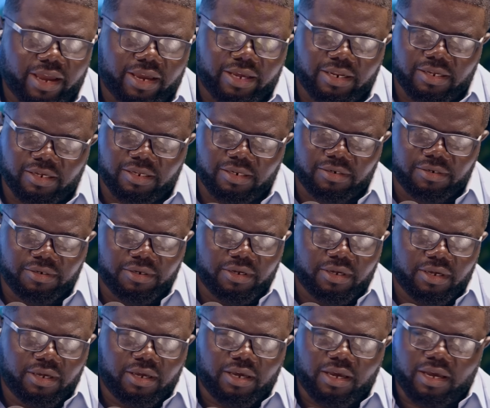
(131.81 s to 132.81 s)
And then
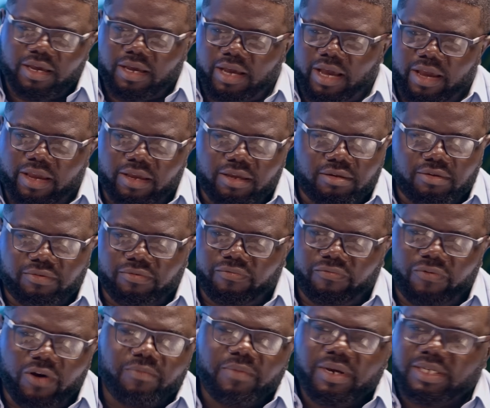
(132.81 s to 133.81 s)
I
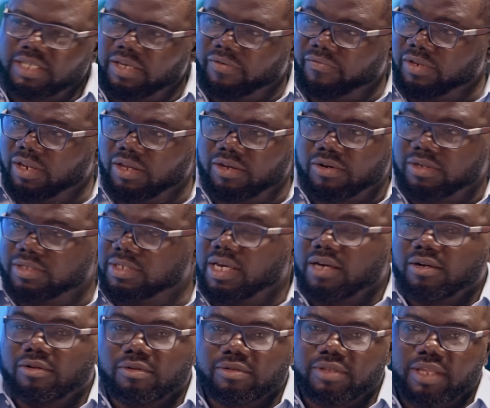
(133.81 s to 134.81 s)
found myself in a
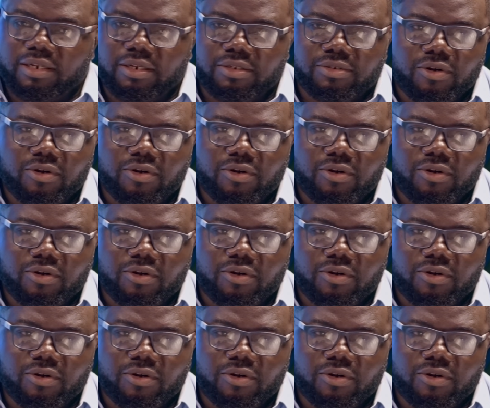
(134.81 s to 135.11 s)
cycle that